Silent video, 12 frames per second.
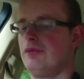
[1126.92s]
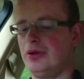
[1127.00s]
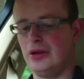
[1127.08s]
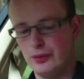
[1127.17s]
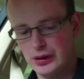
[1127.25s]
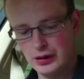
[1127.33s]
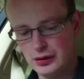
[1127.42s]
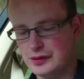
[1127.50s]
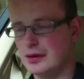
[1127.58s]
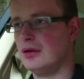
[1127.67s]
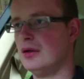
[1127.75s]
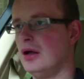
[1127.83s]
rear
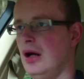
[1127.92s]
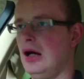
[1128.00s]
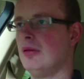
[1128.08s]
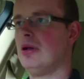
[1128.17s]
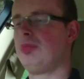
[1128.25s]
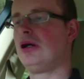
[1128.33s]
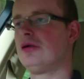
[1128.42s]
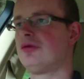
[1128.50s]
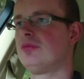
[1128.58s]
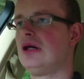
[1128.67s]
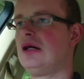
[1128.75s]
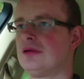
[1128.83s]
wheels. Apart
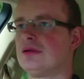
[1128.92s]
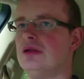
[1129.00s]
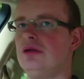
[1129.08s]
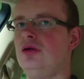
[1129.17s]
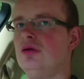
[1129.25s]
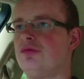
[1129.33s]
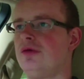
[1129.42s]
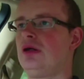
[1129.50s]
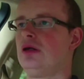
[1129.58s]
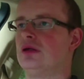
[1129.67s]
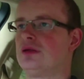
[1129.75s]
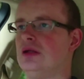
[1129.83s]
from that, the new
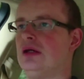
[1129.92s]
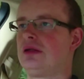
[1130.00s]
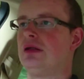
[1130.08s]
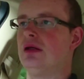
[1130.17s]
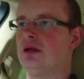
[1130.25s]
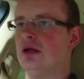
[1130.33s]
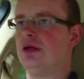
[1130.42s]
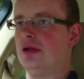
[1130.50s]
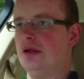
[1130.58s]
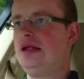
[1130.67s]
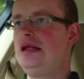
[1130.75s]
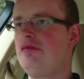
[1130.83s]
thing is that the
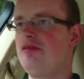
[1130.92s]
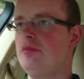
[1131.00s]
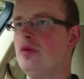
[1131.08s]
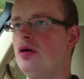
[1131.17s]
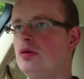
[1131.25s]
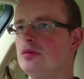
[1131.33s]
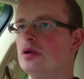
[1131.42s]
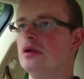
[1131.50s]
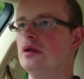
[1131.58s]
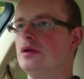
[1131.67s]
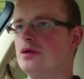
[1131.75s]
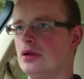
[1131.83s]
EV mode.
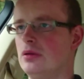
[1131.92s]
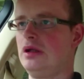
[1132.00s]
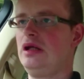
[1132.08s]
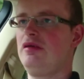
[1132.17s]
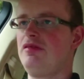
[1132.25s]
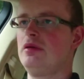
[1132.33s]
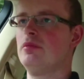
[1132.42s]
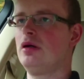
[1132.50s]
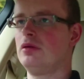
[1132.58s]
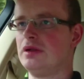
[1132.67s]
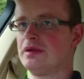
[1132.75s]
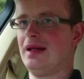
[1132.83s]
So EV
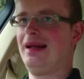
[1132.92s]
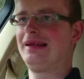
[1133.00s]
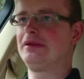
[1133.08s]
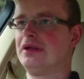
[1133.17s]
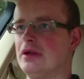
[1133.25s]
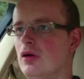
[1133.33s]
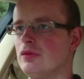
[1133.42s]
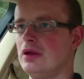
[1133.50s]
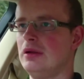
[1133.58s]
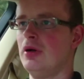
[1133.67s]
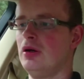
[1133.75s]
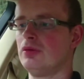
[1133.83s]
mode is electric
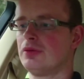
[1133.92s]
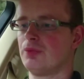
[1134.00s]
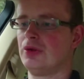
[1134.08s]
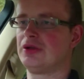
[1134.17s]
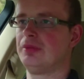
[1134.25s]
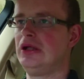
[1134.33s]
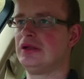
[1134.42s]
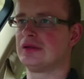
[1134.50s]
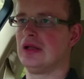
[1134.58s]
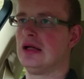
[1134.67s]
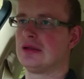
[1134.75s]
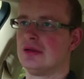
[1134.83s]
only mode, which
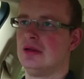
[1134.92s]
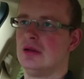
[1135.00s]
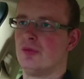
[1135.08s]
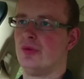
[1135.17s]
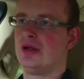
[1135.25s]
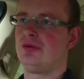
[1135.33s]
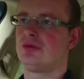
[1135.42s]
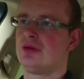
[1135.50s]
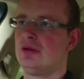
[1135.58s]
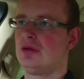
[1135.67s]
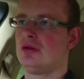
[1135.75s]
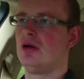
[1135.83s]
means that when you
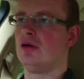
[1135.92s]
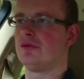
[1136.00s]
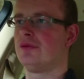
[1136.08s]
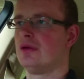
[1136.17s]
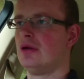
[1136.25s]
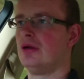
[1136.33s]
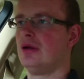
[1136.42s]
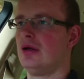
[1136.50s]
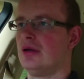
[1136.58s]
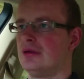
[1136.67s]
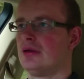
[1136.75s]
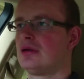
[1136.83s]
turn it on,
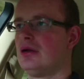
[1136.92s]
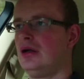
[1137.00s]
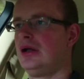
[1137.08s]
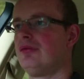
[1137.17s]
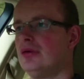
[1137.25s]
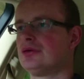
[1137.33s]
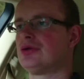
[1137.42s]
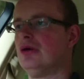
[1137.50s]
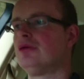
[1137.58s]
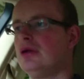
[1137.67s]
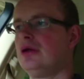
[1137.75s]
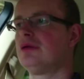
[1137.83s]
the car runs
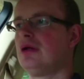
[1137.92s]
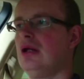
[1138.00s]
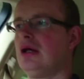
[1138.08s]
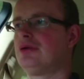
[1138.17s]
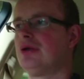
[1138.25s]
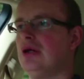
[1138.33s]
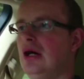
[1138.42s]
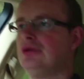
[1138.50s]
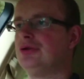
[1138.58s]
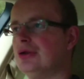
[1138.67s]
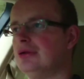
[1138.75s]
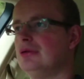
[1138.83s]
only on the electric
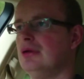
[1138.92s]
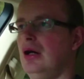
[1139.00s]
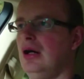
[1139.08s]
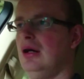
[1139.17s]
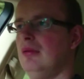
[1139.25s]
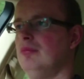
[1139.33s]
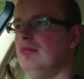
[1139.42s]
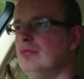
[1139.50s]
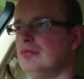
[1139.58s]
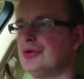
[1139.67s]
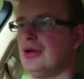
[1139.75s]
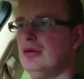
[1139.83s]
engine.
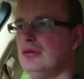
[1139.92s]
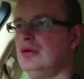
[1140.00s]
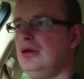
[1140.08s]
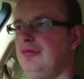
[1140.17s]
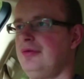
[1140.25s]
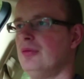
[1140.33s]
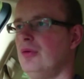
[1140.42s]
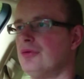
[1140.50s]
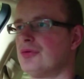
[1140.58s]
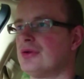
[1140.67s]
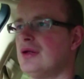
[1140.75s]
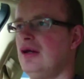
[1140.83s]
So if you
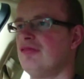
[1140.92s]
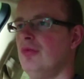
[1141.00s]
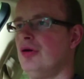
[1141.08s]
want to save